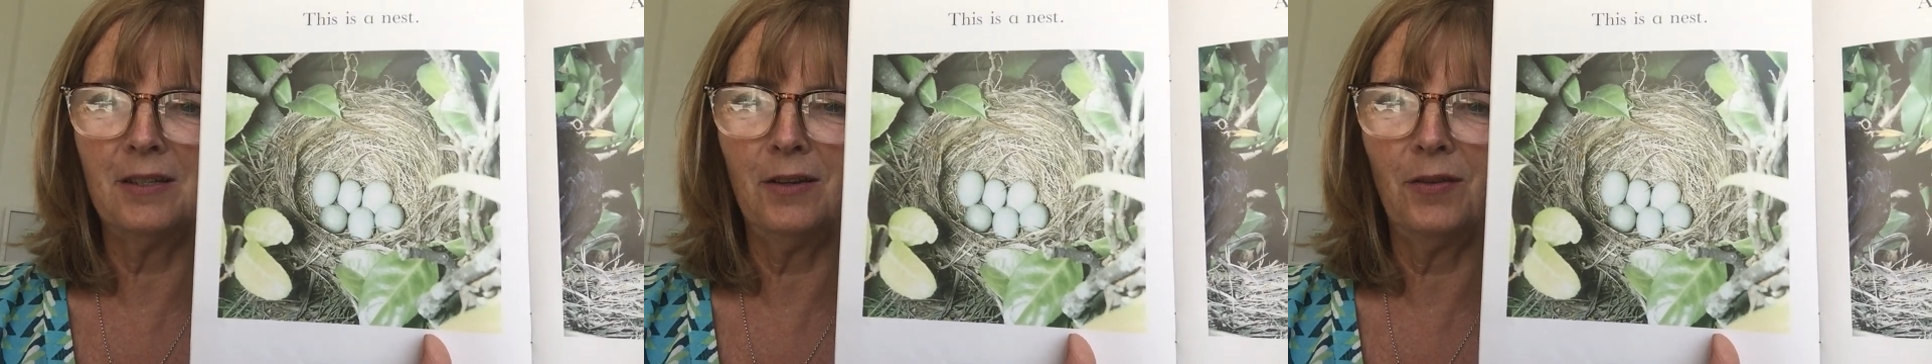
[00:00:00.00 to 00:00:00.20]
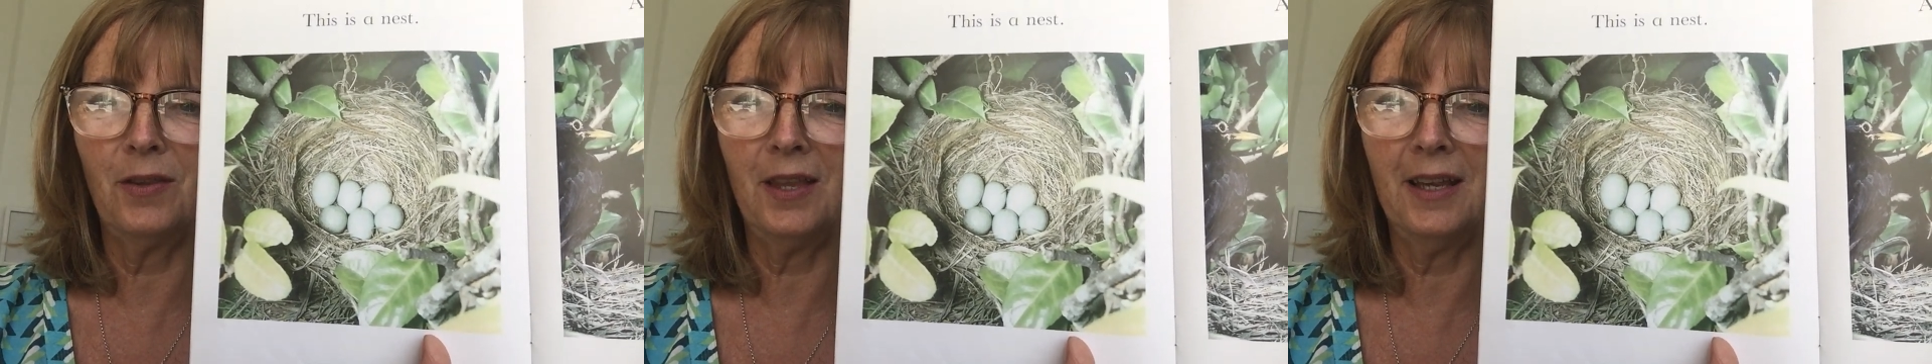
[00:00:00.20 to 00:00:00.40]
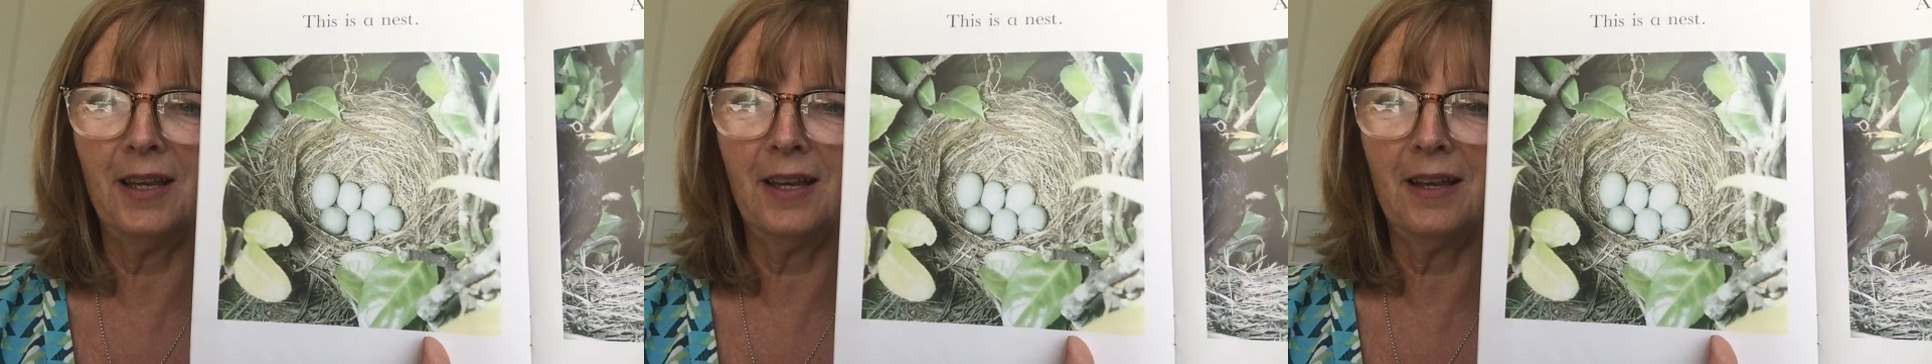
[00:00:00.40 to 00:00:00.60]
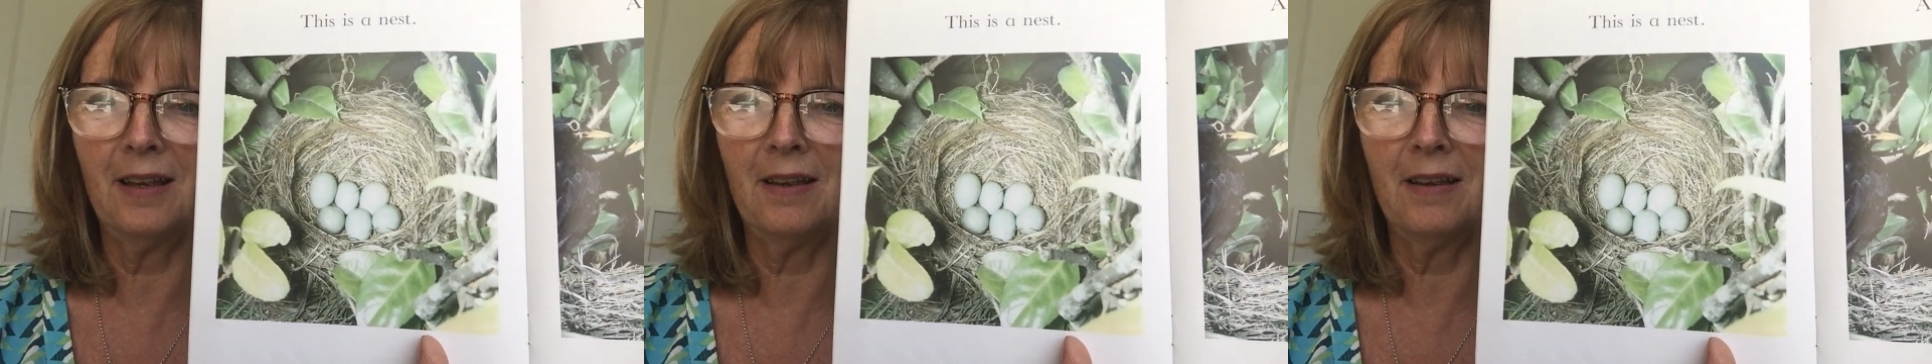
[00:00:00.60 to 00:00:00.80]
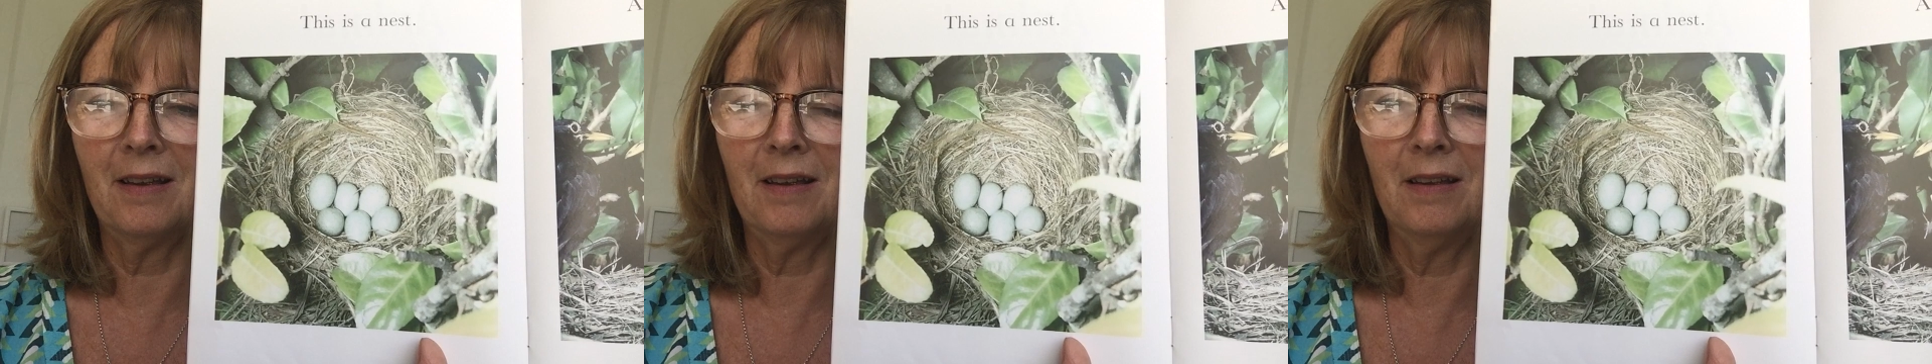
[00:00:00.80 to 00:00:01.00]
do you think?
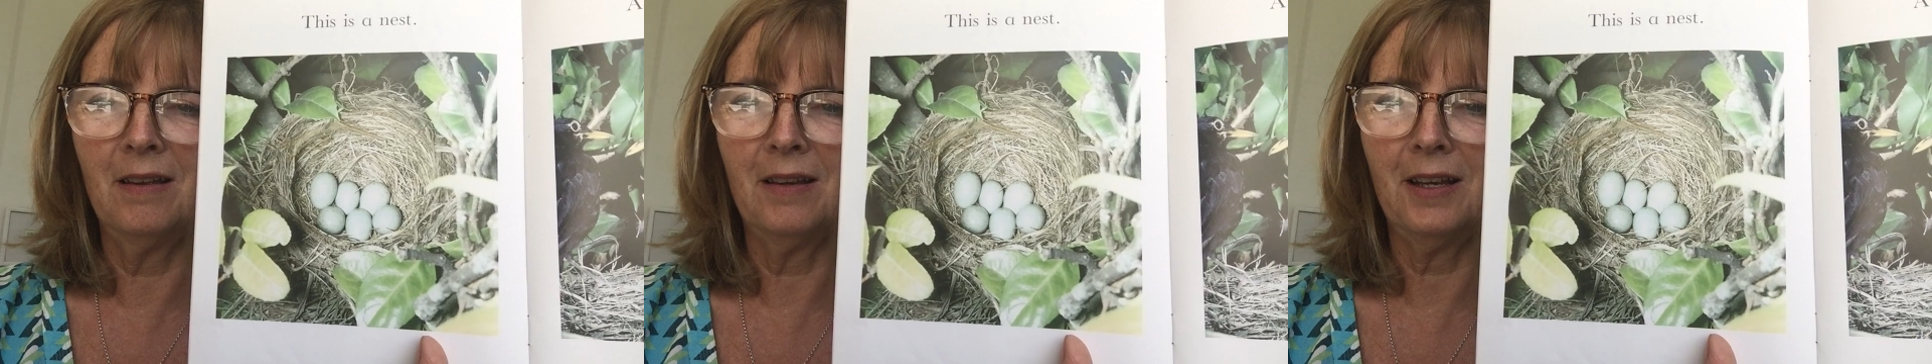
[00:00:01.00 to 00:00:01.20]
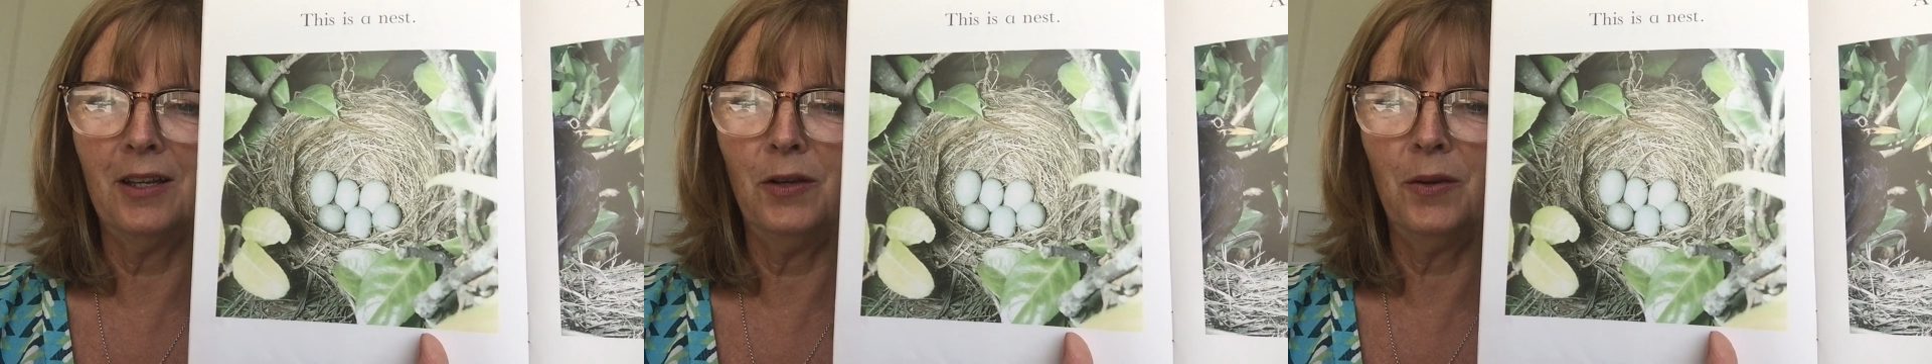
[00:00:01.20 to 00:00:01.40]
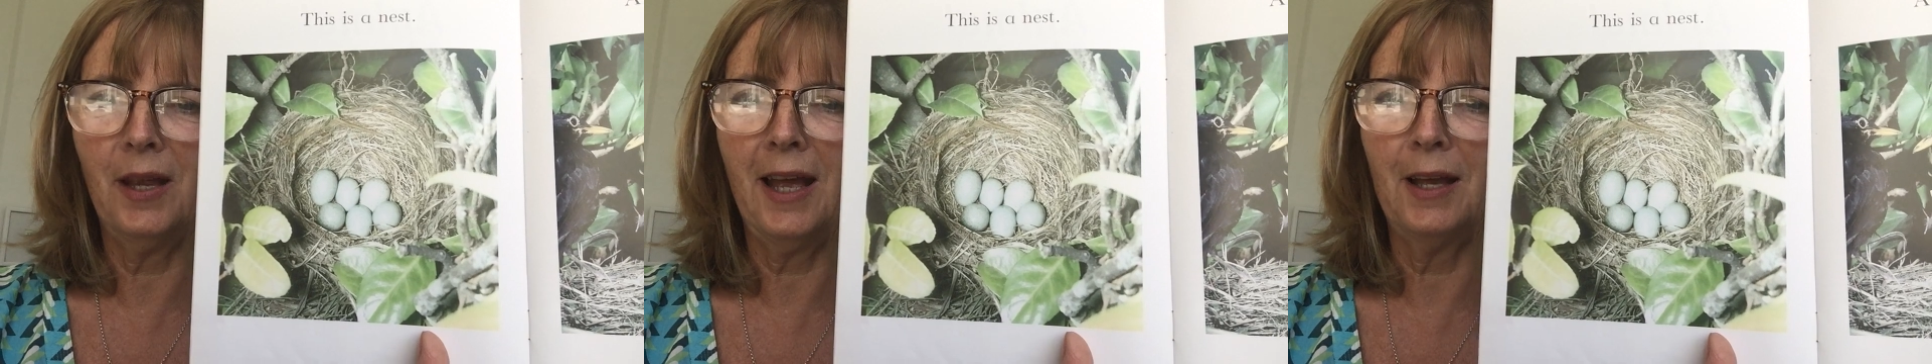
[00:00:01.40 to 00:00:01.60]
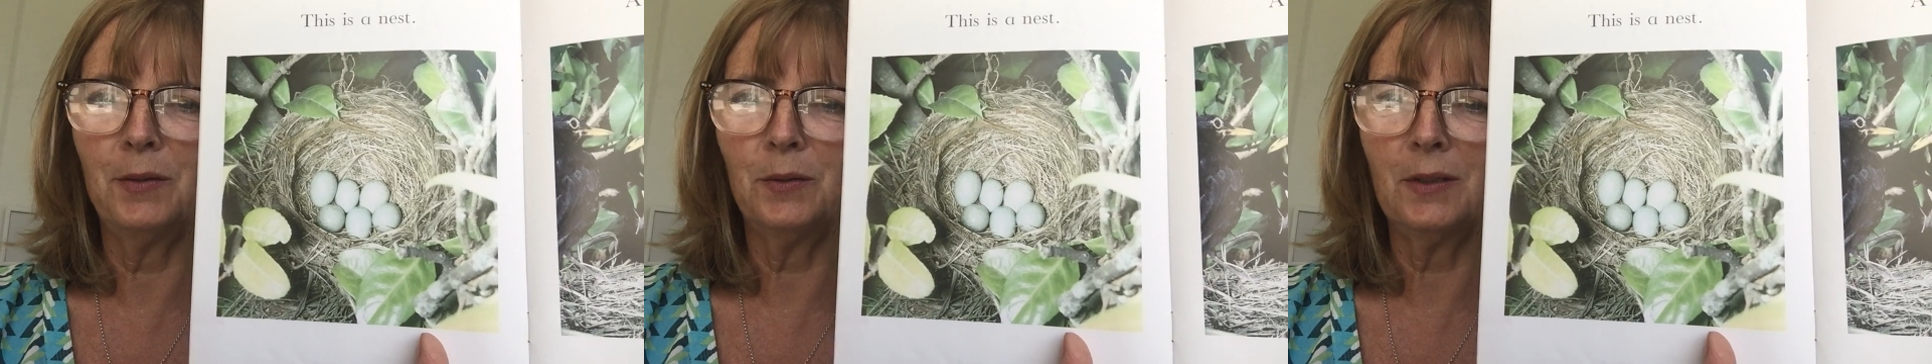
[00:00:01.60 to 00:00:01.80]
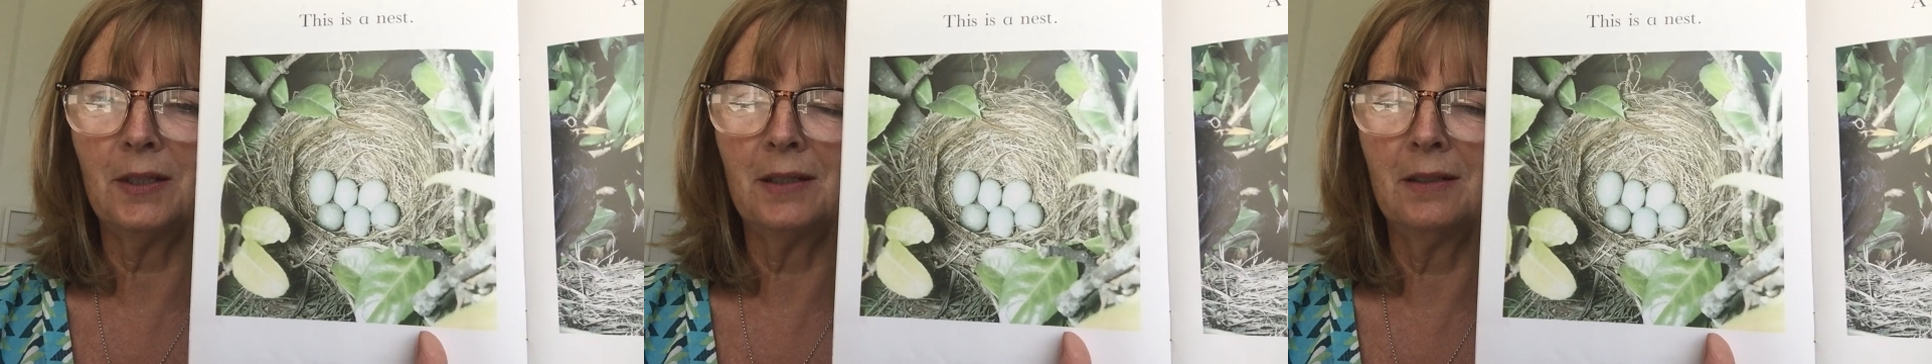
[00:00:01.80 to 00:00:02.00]
Can you
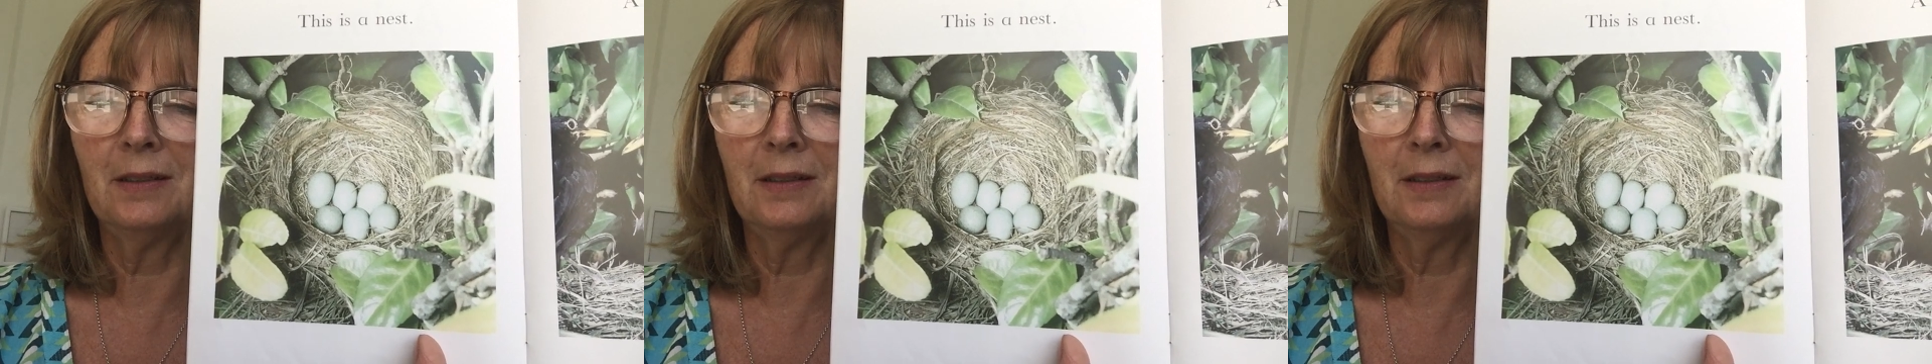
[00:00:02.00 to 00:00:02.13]
count?